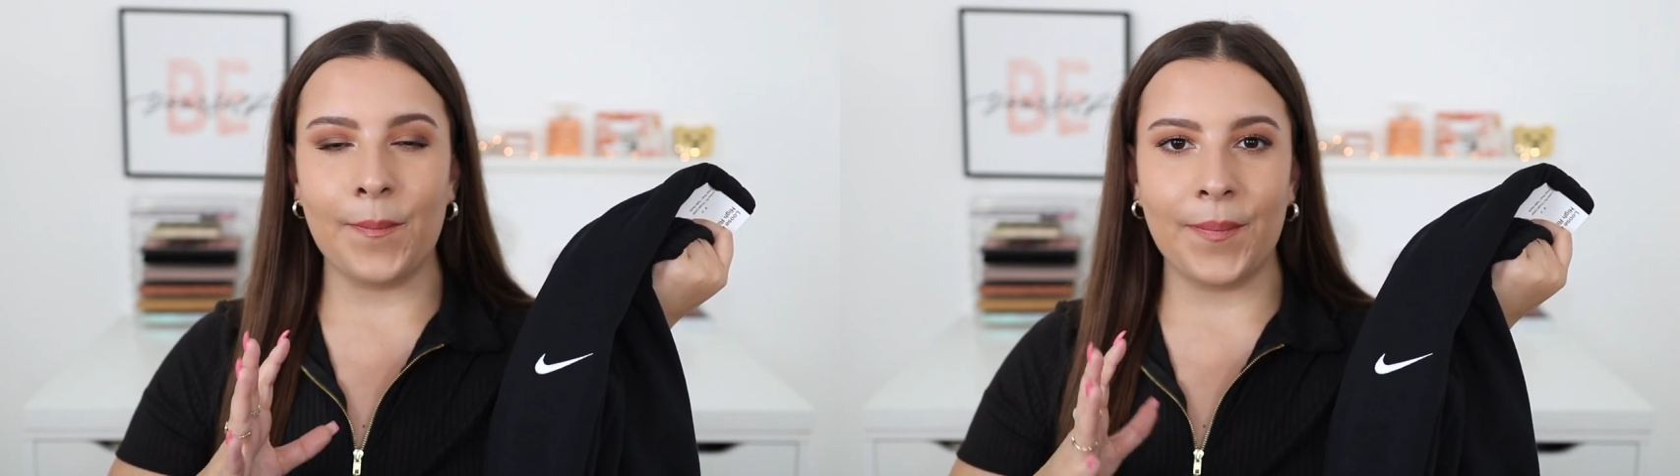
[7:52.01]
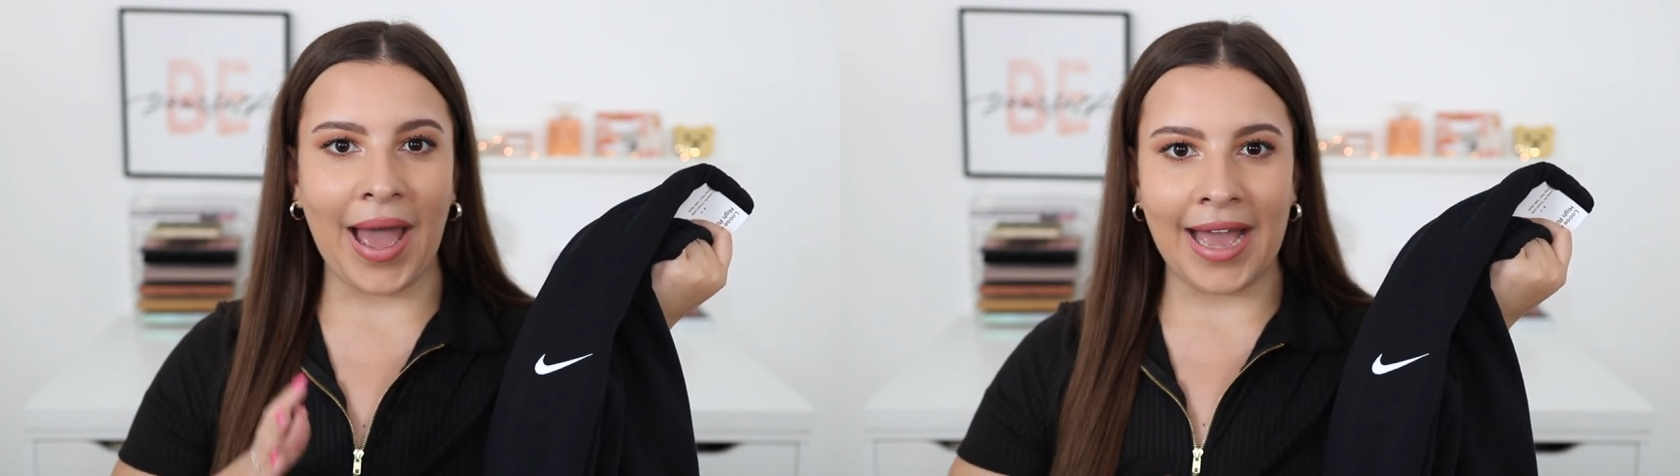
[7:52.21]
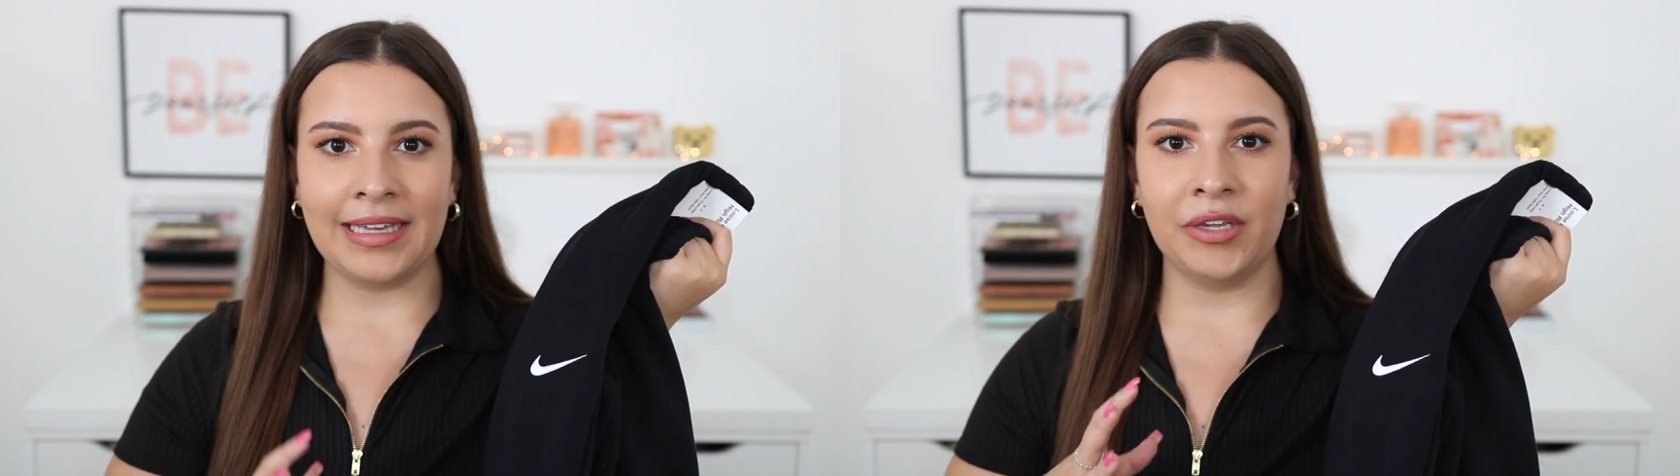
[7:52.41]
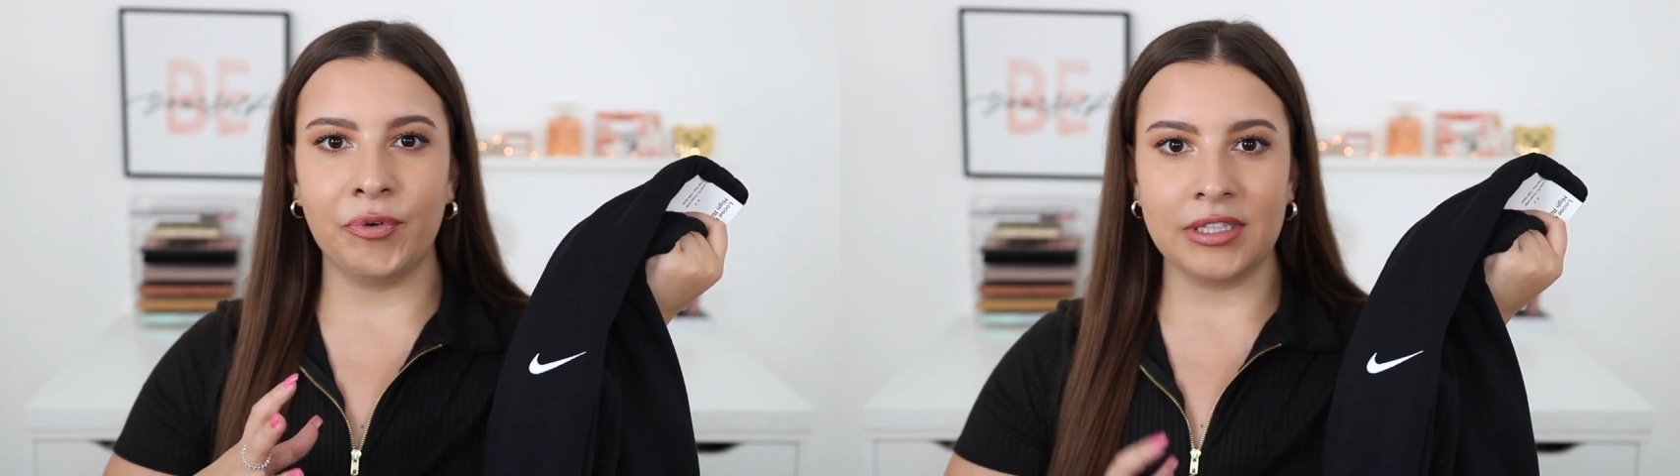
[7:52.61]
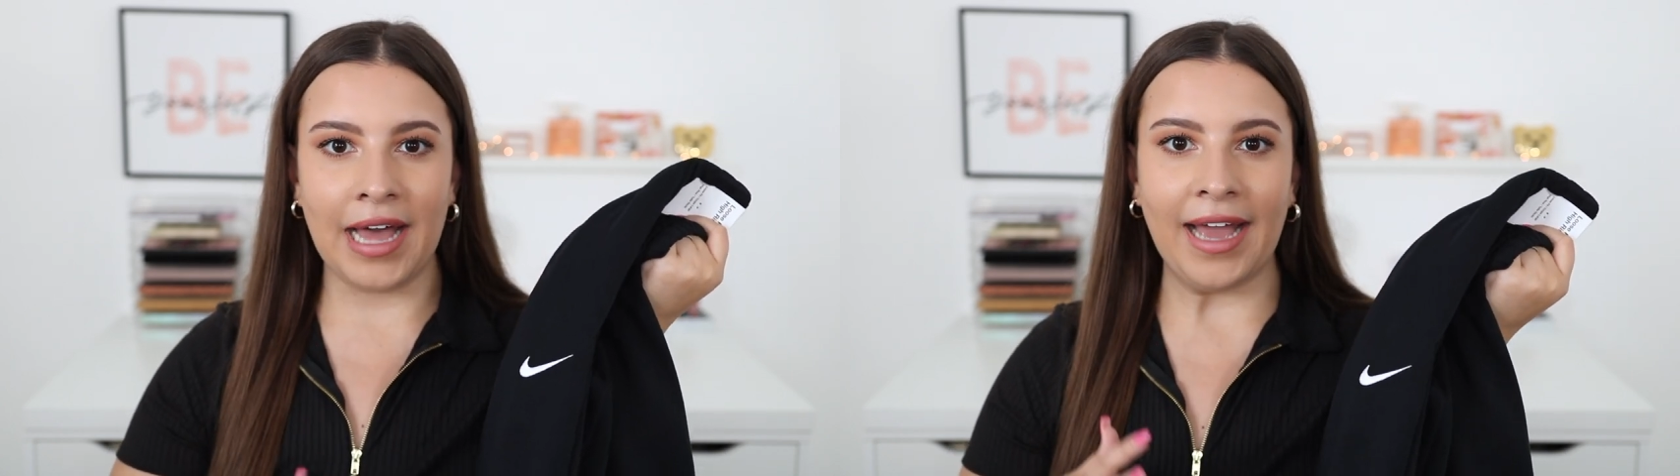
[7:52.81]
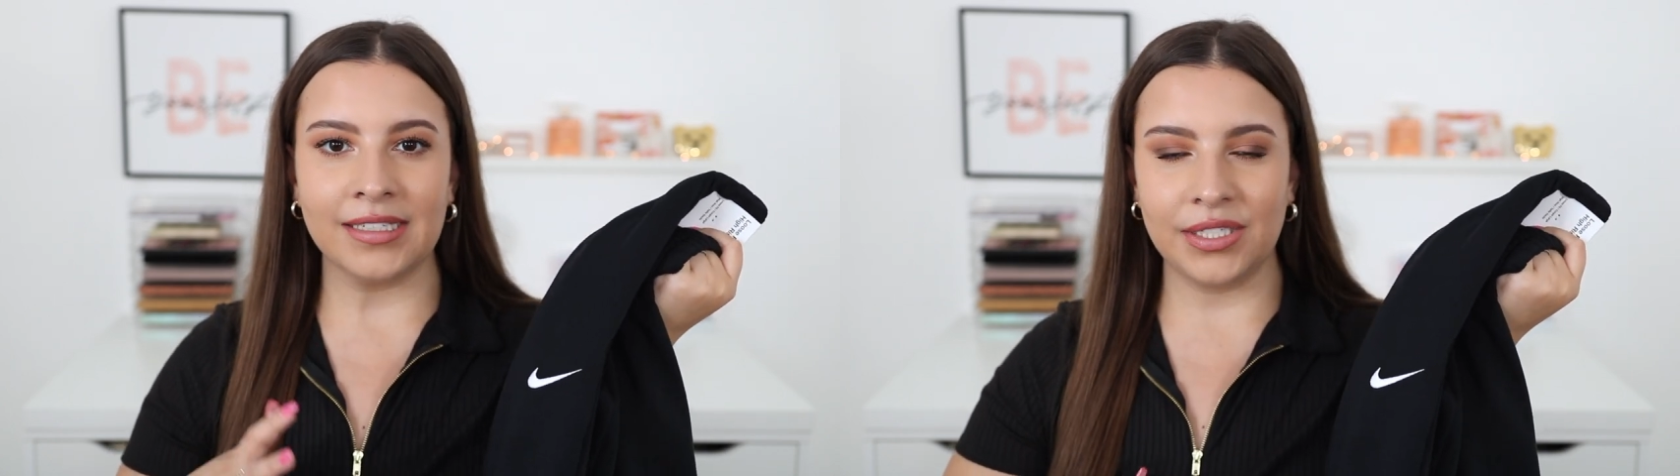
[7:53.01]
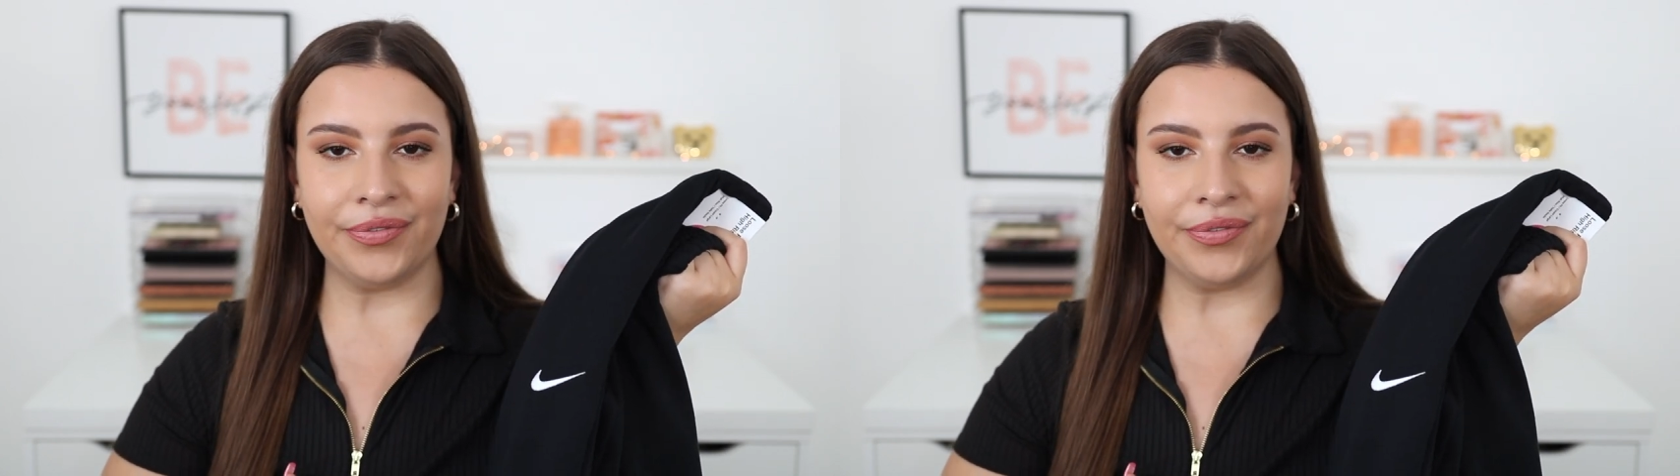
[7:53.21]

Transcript: baggy, relaxed